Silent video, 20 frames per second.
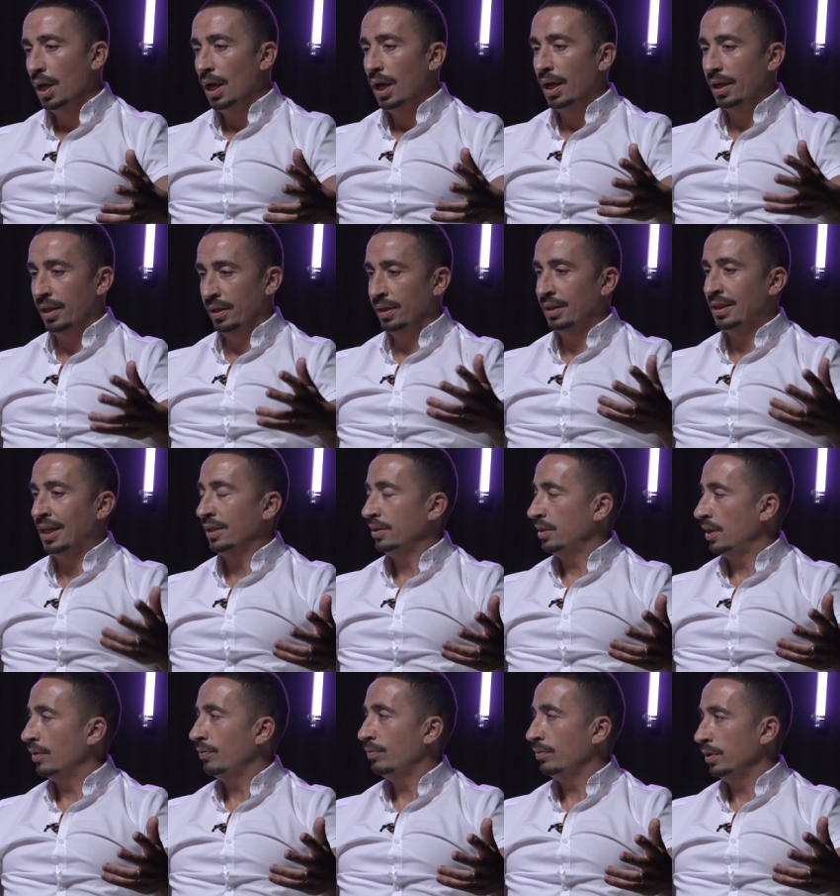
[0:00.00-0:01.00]
And I think that
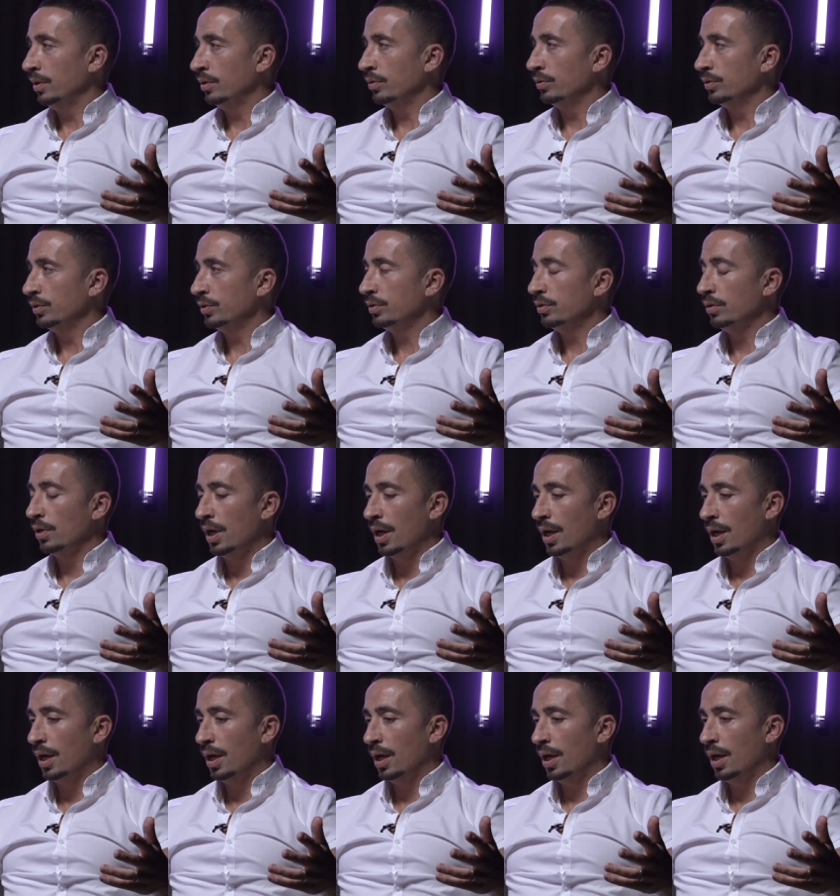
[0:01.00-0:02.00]
definitely does
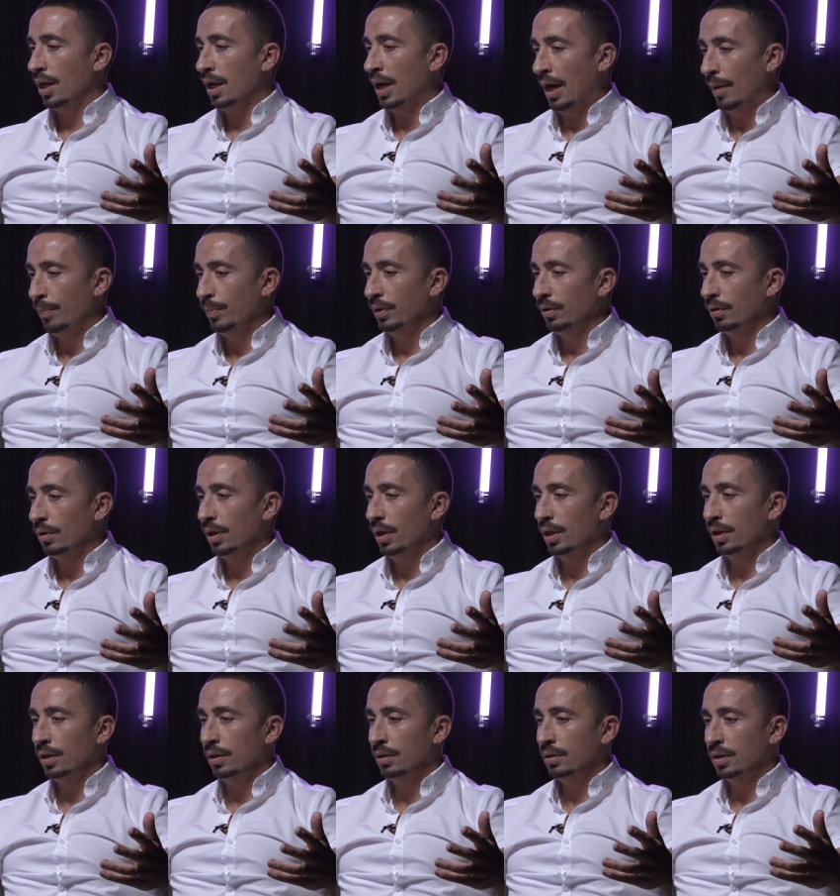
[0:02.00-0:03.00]
happen,
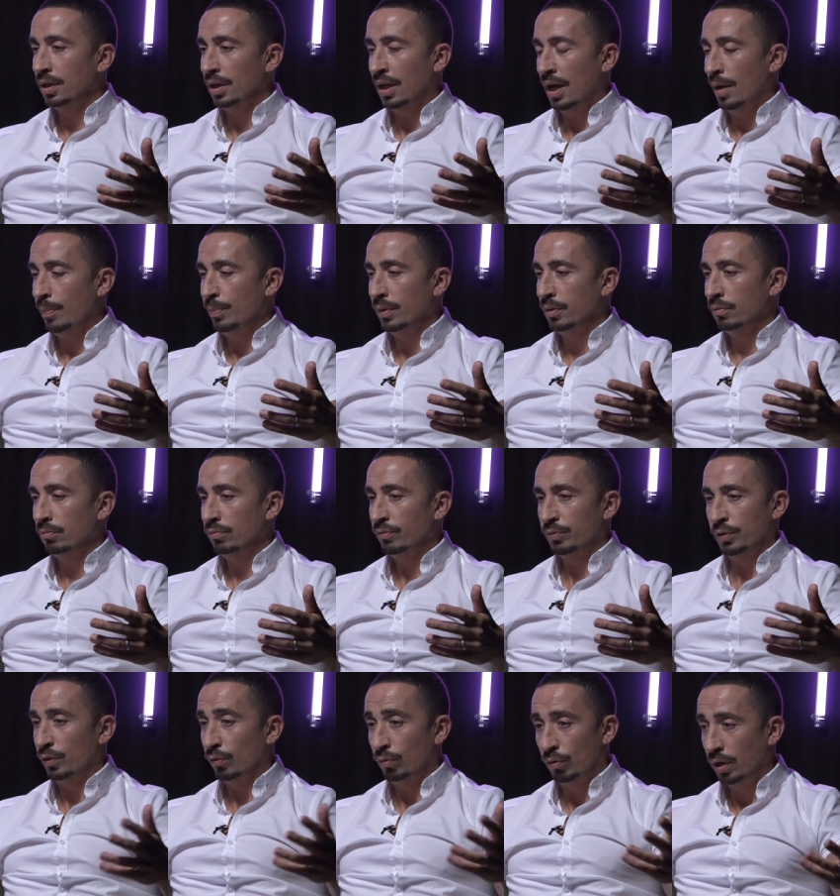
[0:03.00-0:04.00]
and it can happen
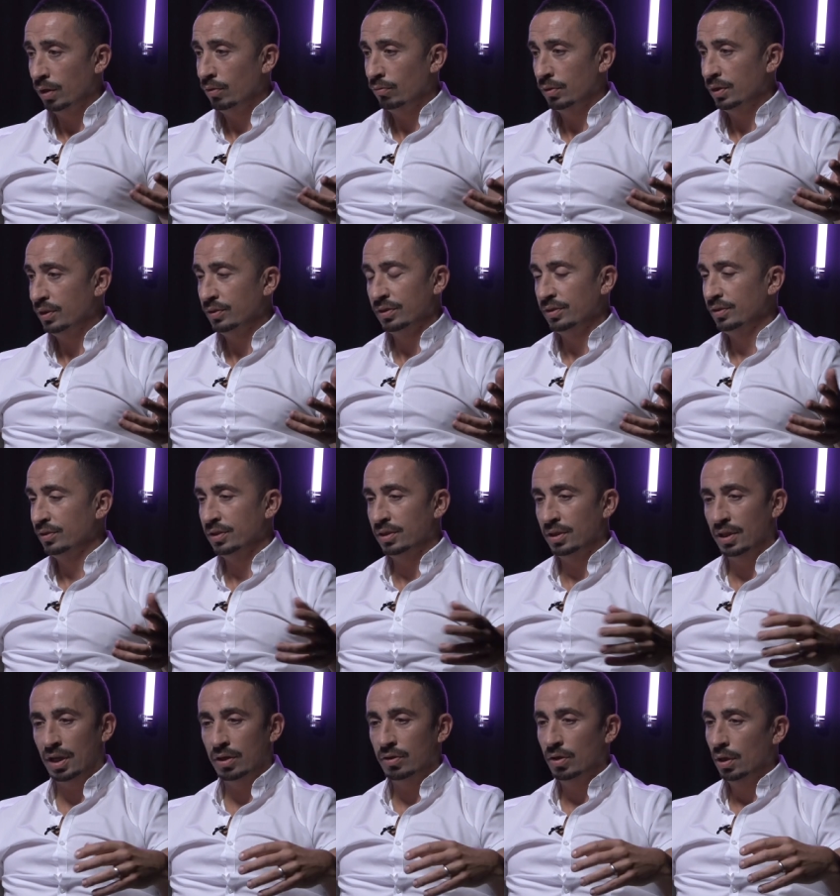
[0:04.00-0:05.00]
for the right reasons, in
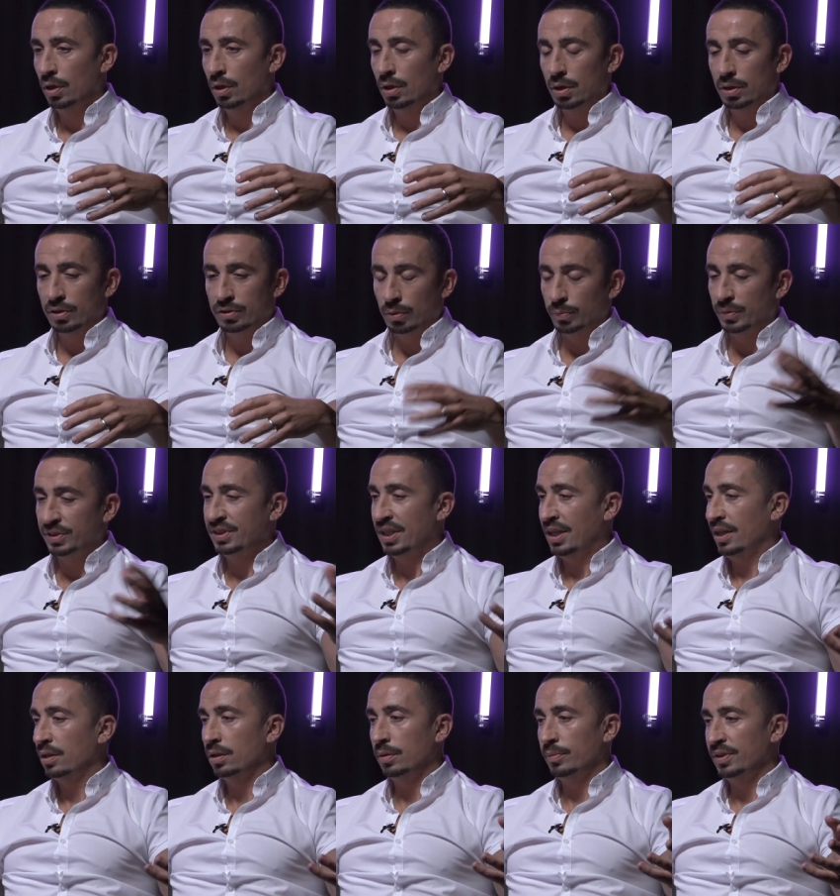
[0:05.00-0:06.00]
that someone's
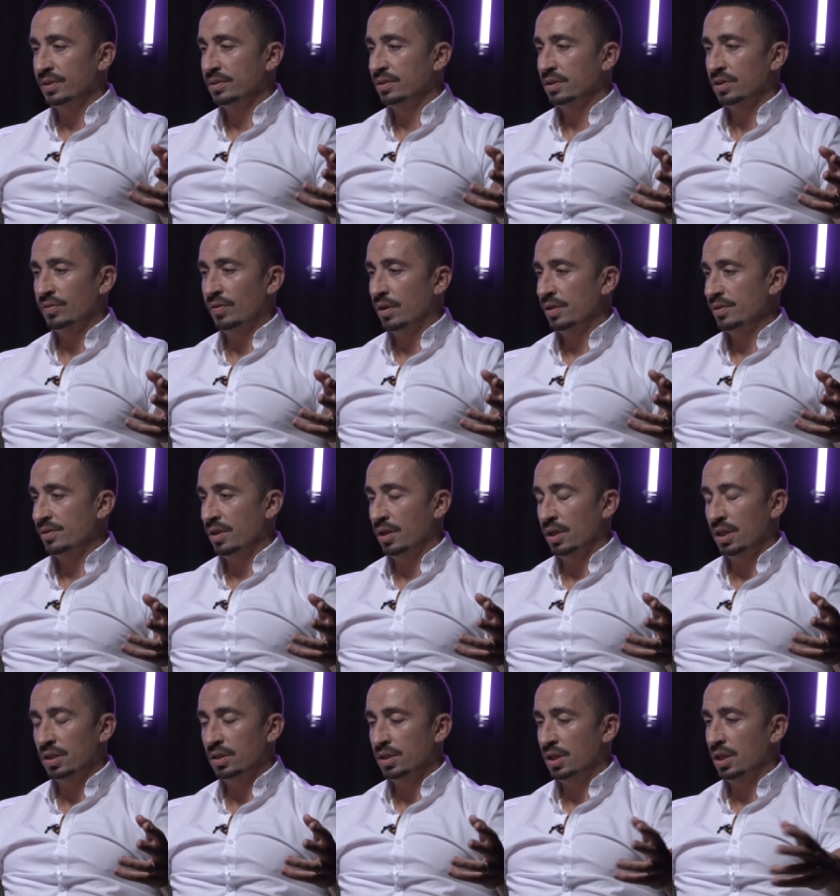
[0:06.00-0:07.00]
taken the business as far as they
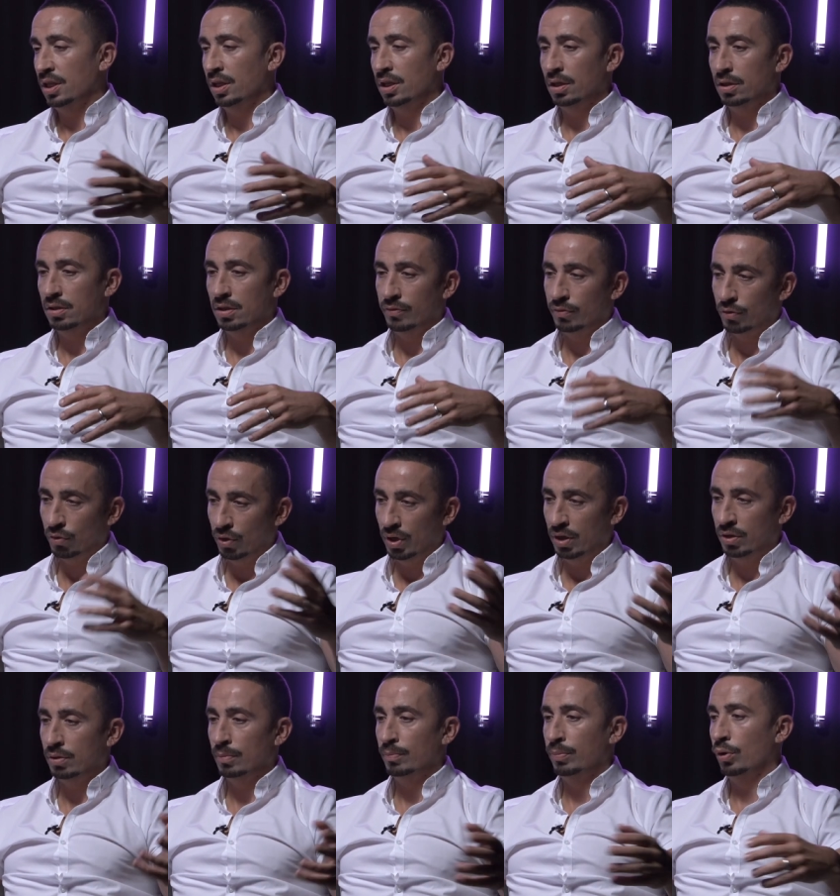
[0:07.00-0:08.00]
can take it, they've
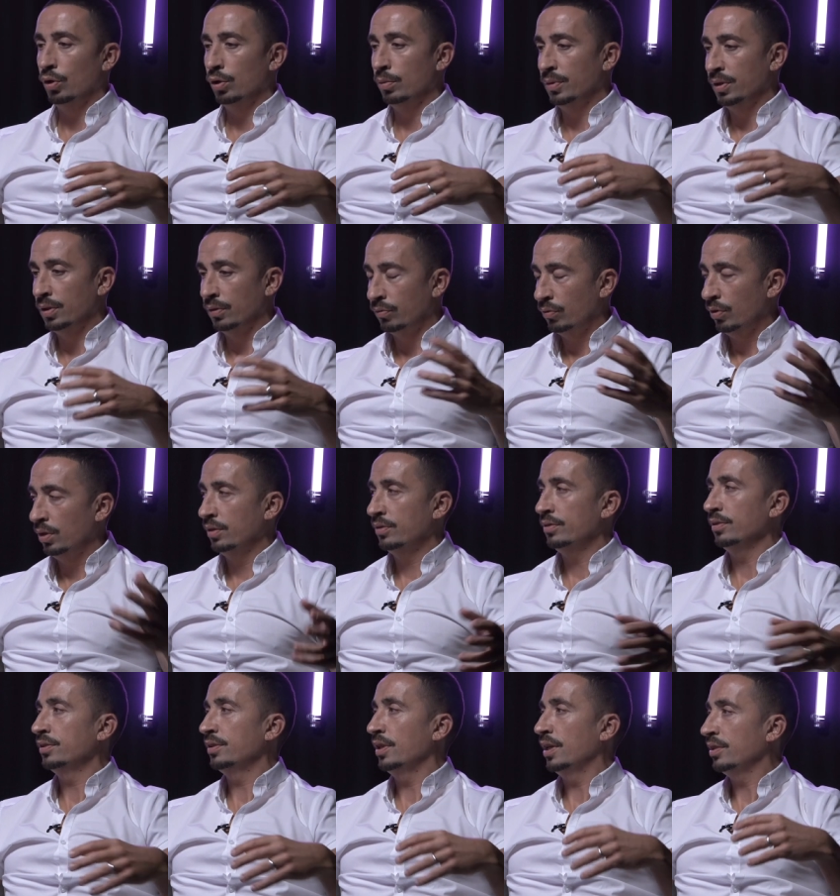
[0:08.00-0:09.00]
created employment, they've created
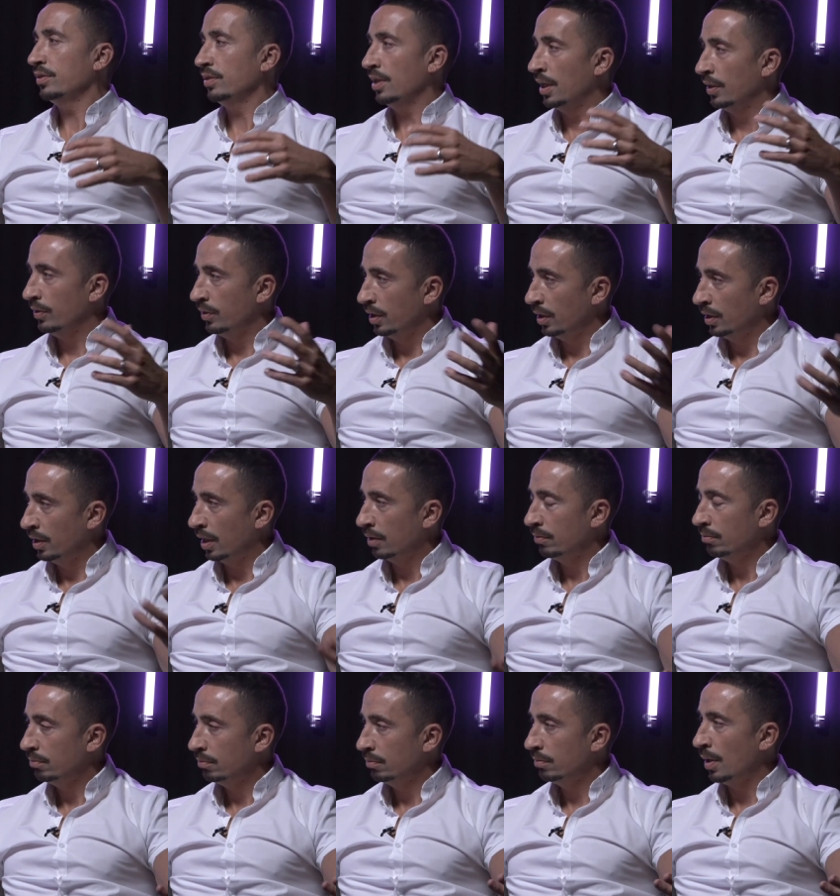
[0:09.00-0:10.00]
success, and they
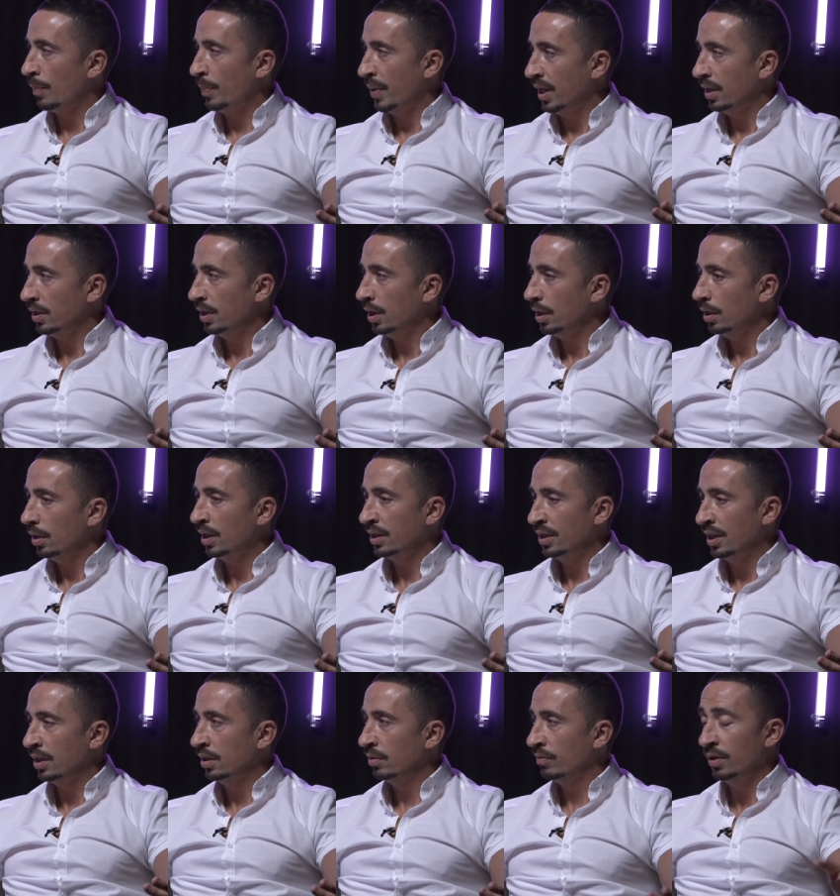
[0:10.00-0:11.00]
get a payday at
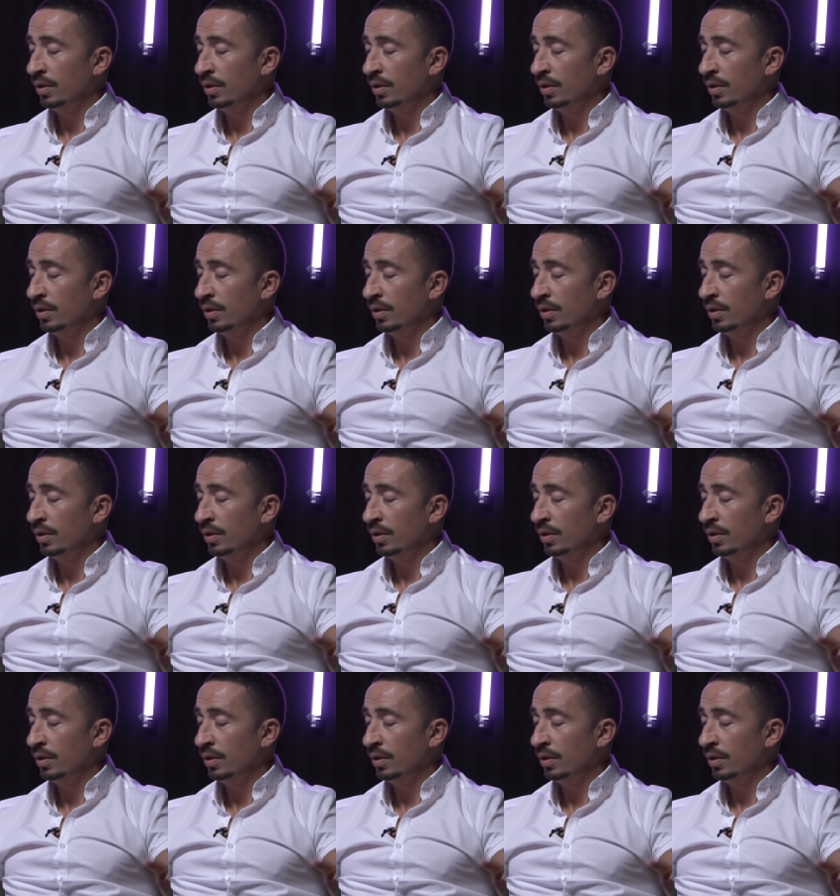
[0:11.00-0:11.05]
the end of